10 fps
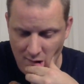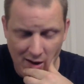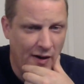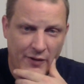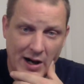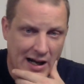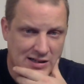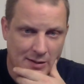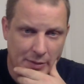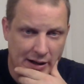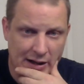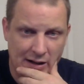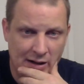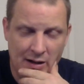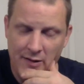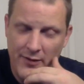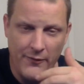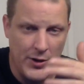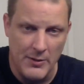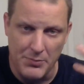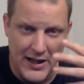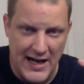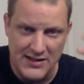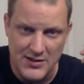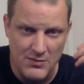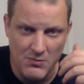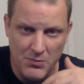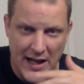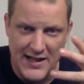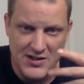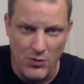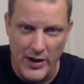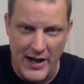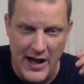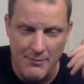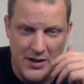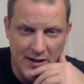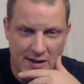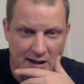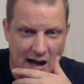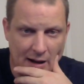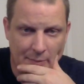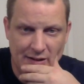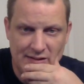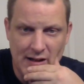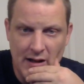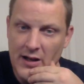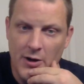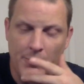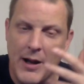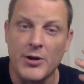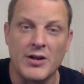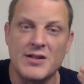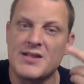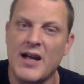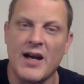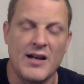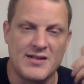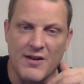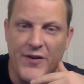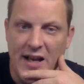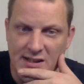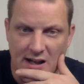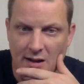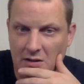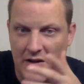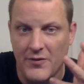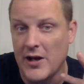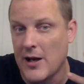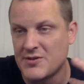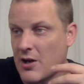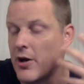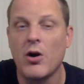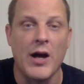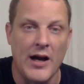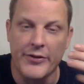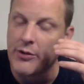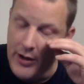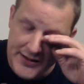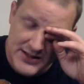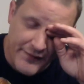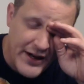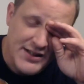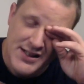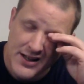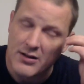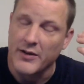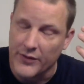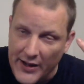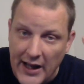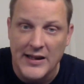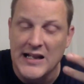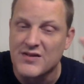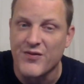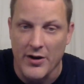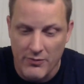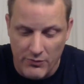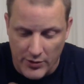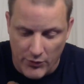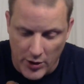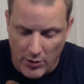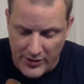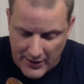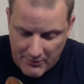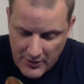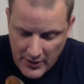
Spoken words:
If I forgot somebody, feel free to blast away at me in the comments. You're probably going to say Stefanski in Cleveland. I'm sorry. Okay, I'll throw out Stefanski in Cleveland. That's fair. We'll go with him.